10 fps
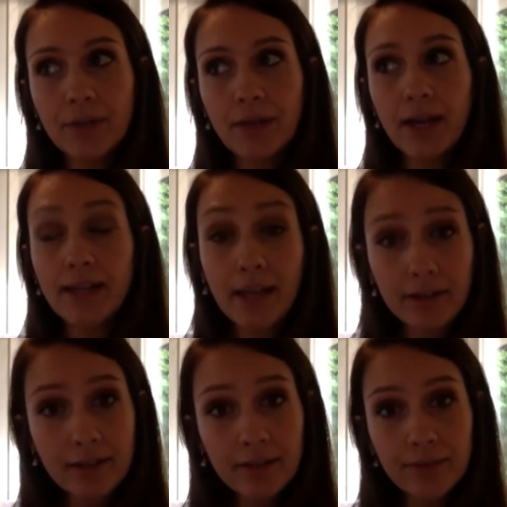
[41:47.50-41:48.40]
a
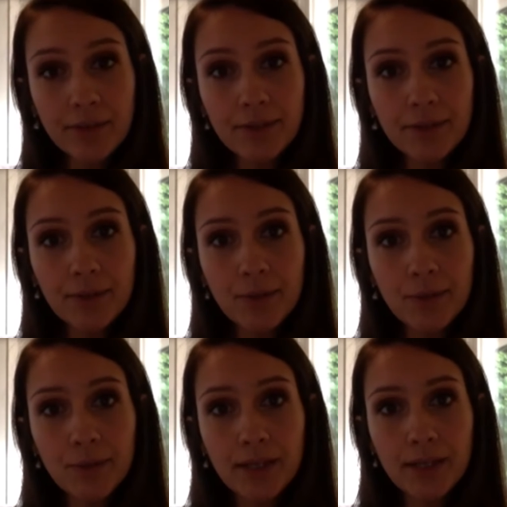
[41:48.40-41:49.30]
caregiver
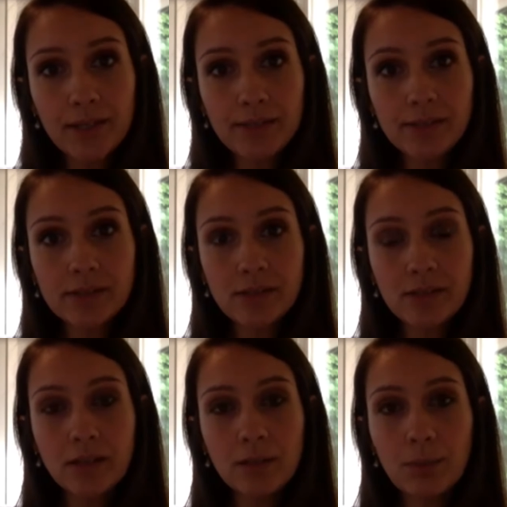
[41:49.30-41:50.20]
who is
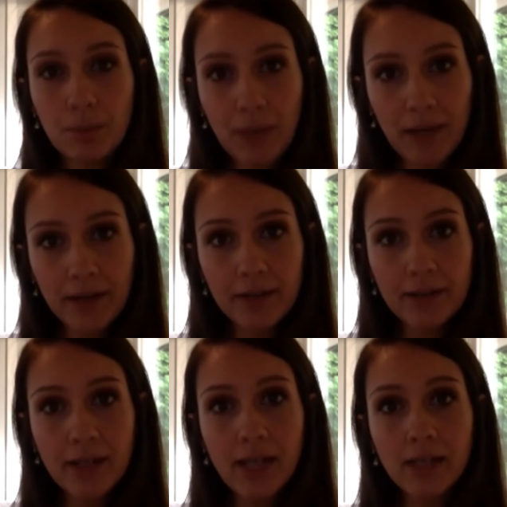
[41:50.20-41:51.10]
prepared
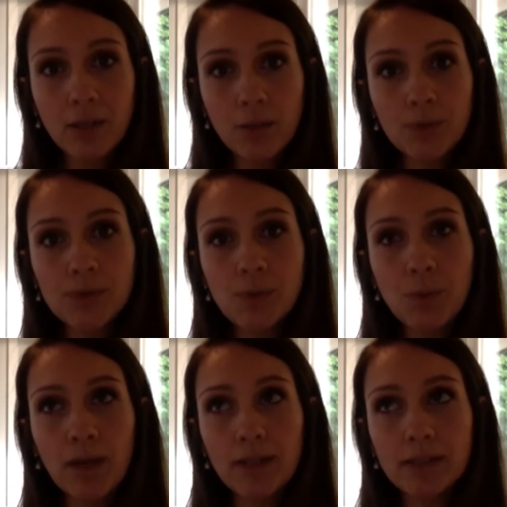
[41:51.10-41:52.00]
and knows
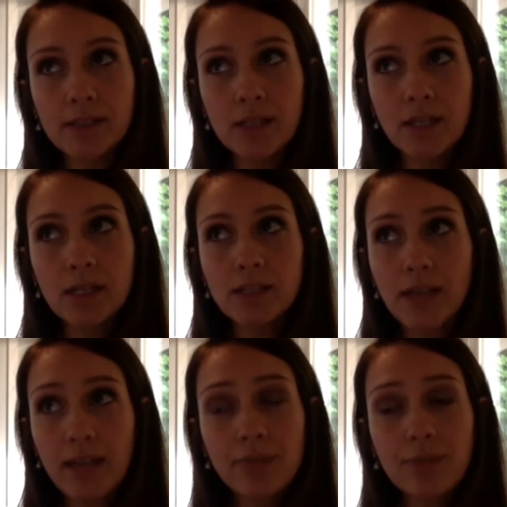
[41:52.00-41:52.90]
what
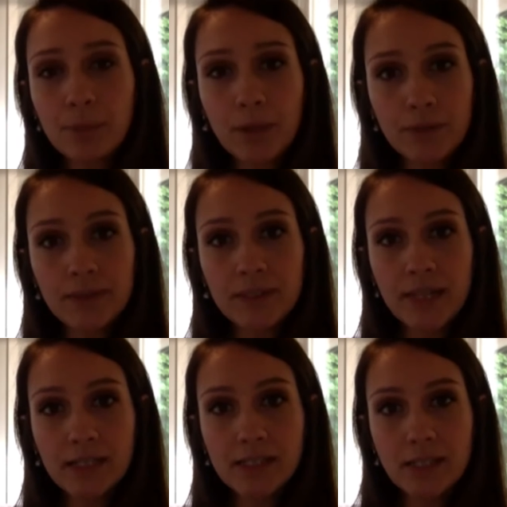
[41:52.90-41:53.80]
death from
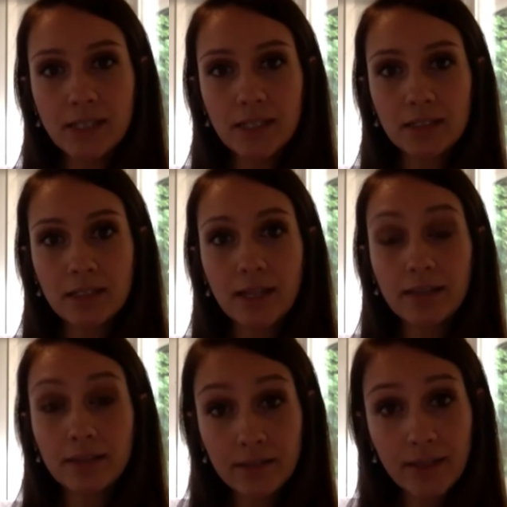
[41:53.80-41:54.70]
COVID-19 can
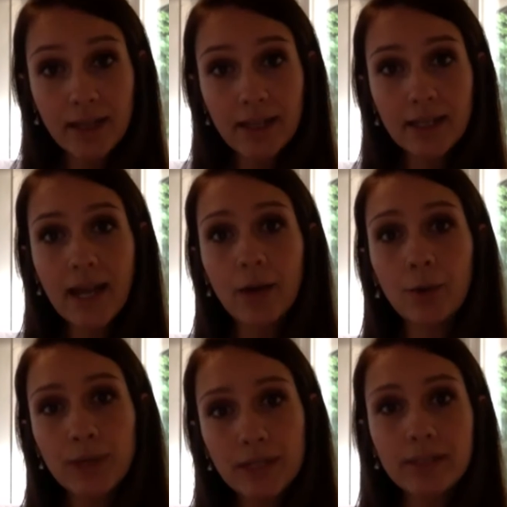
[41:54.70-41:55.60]
look like and how
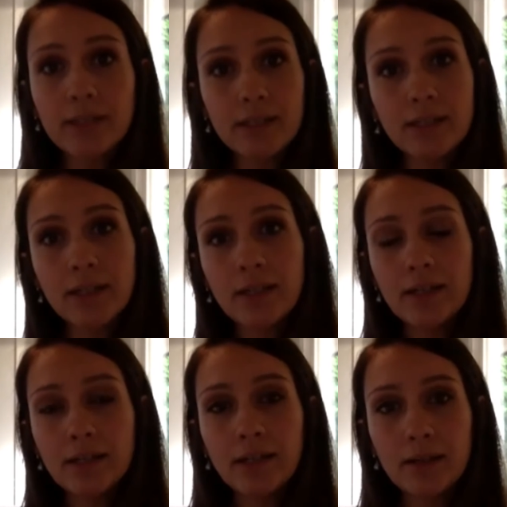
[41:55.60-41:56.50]
quickly
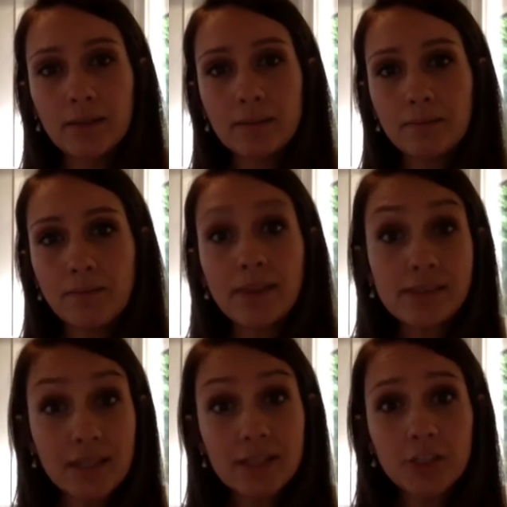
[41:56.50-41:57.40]
things
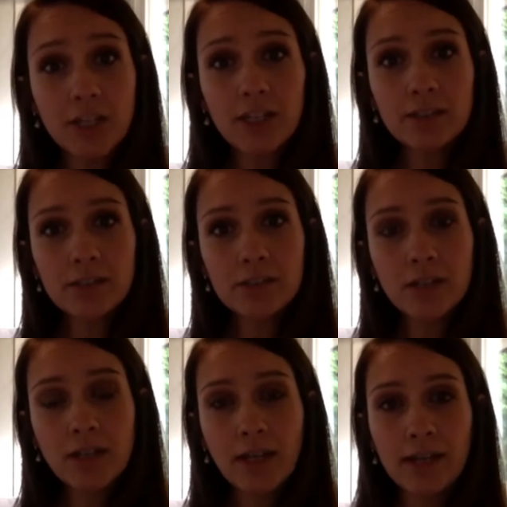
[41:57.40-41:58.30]
can change,
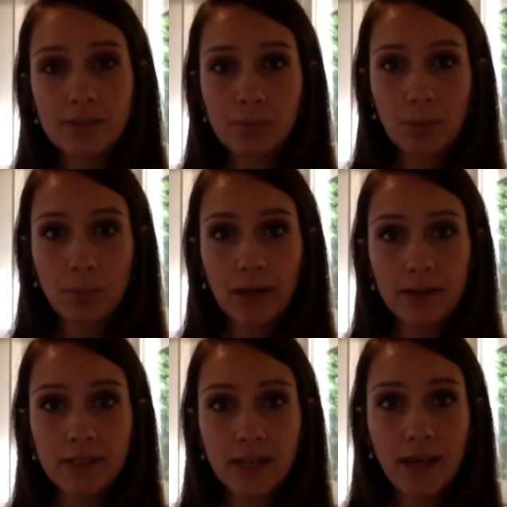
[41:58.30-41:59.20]
and is prepared
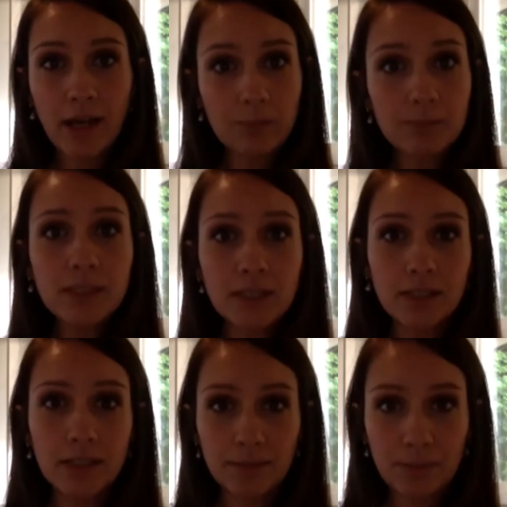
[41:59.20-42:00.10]
to help to
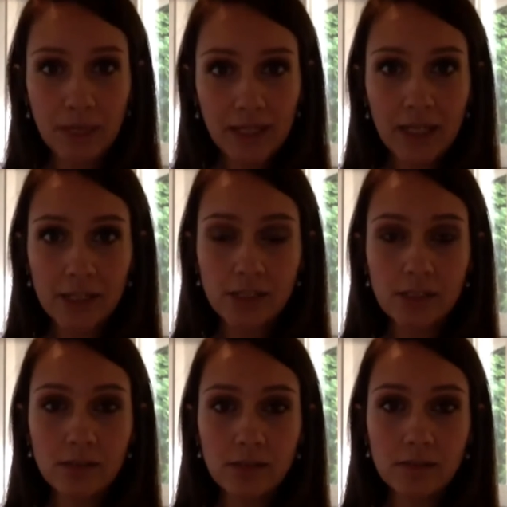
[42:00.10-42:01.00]
give
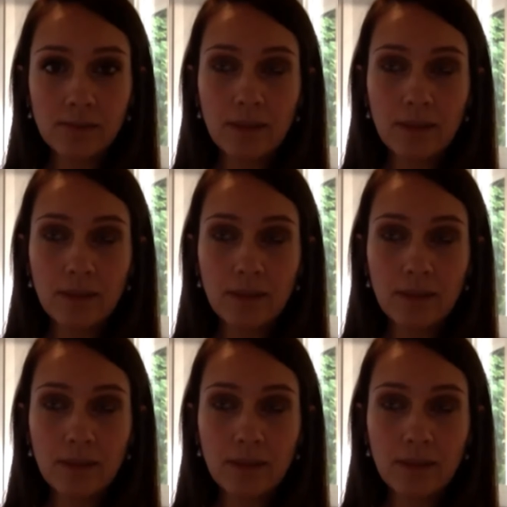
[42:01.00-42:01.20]
medications.